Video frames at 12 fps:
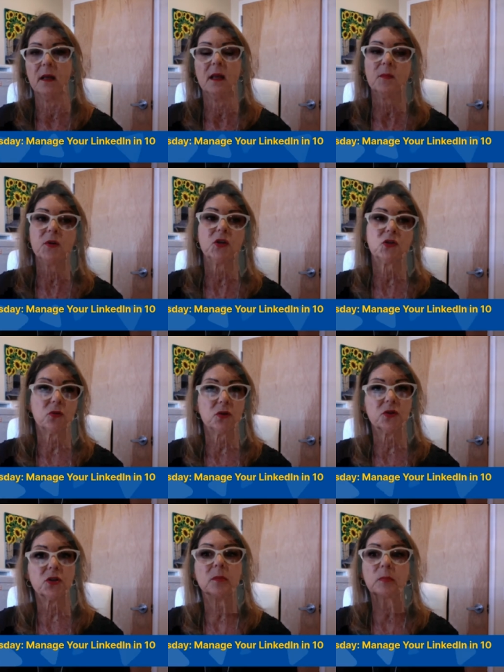Be sure
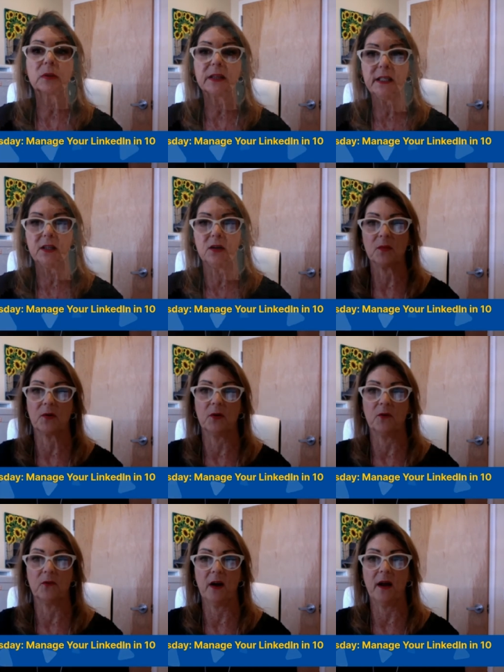to complete your
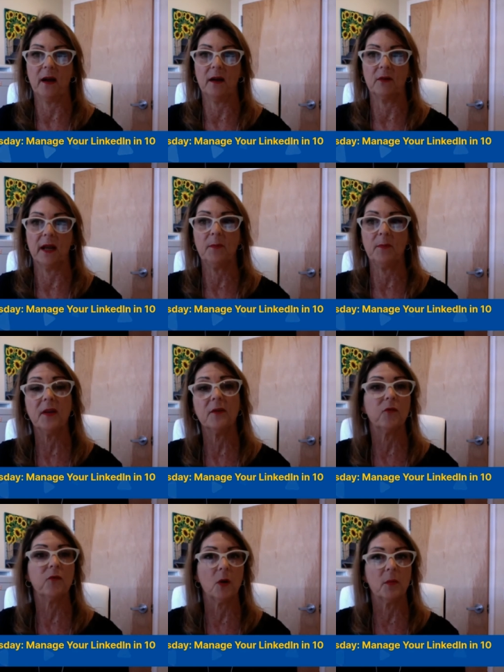profile, right? Be
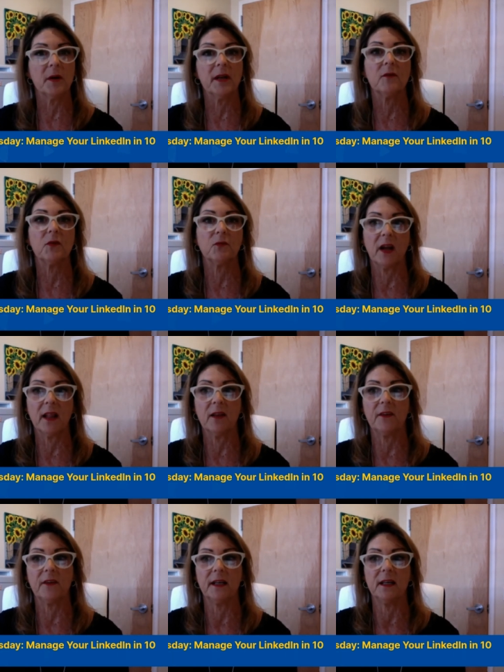informative and
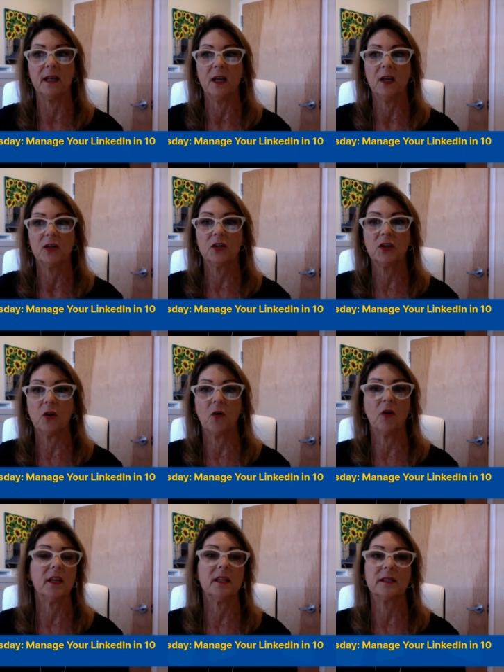relevant to the
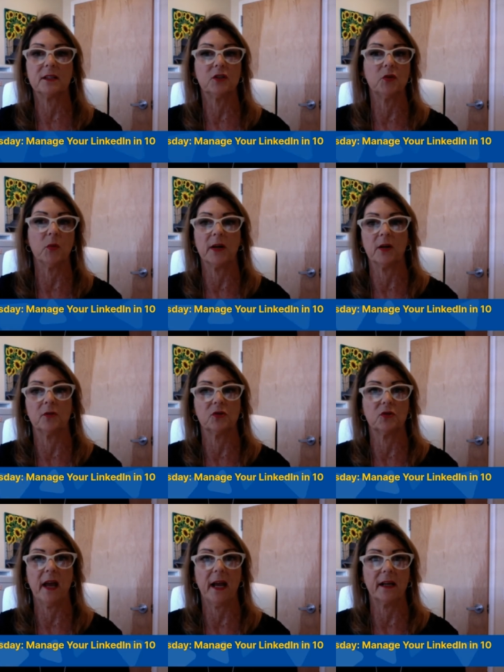audience that you want to
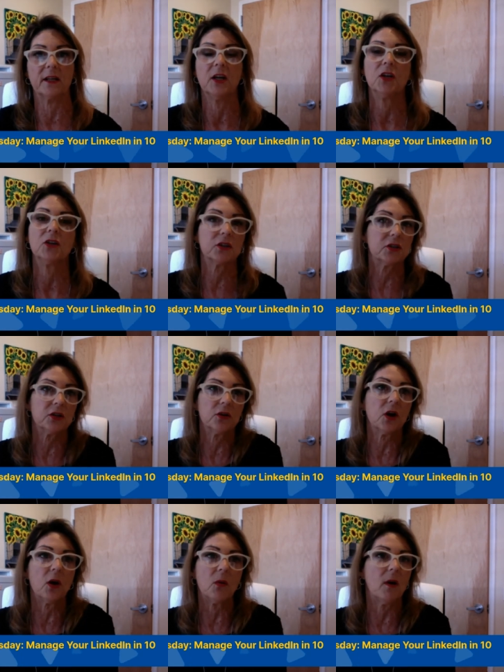attract. Just don't
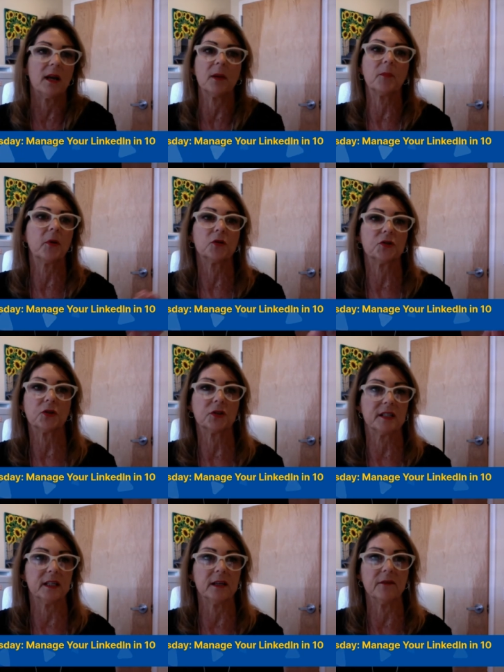go on and post your
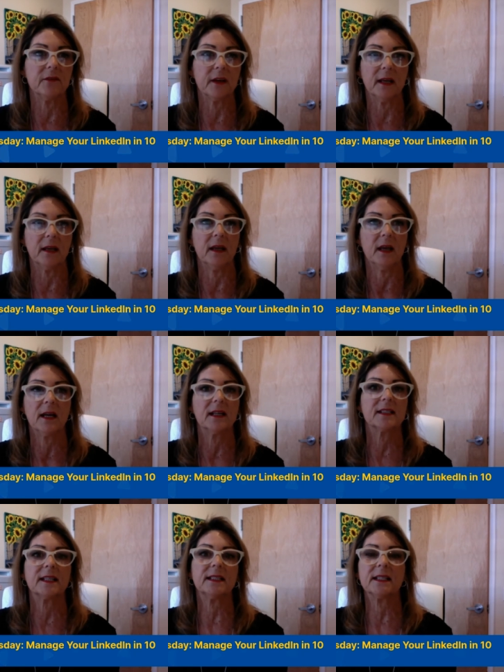CV
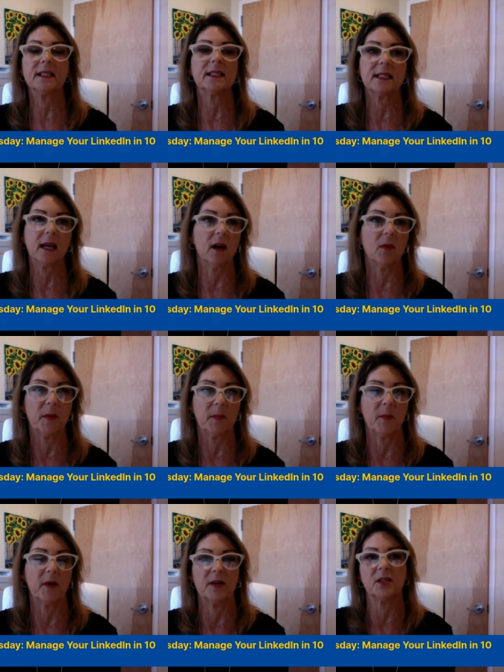because that doesn't tell
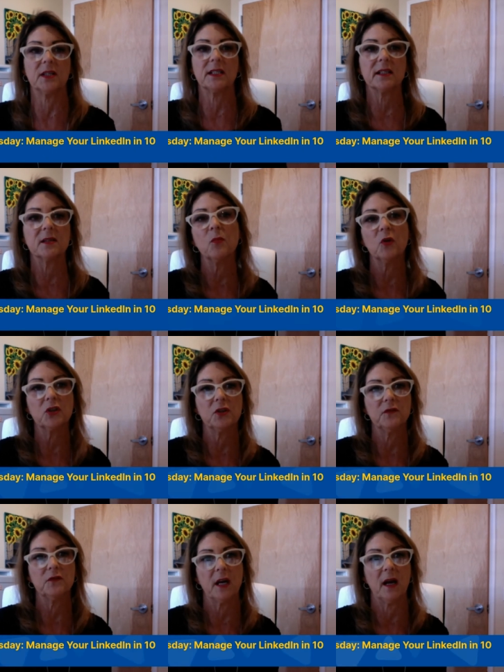people much. That tells them what
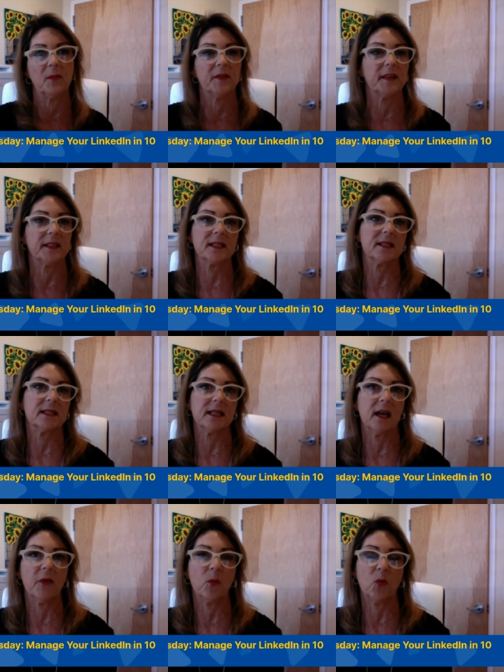you've done, but that doesn't
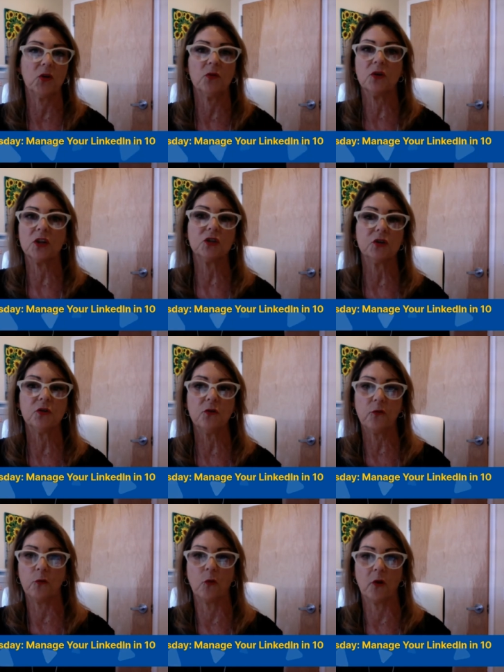tell them what you can do
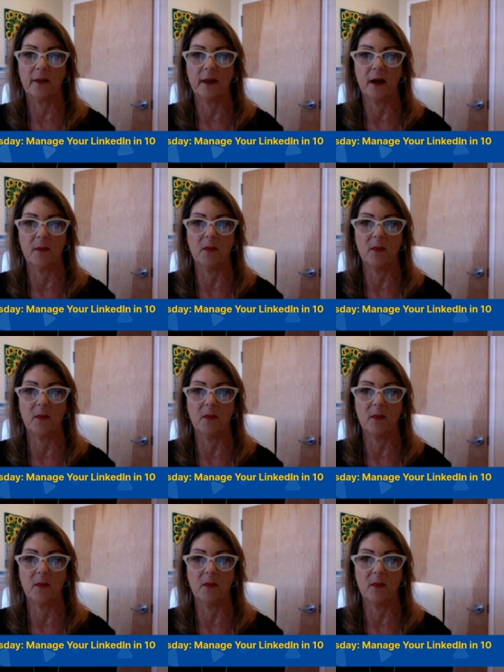for them.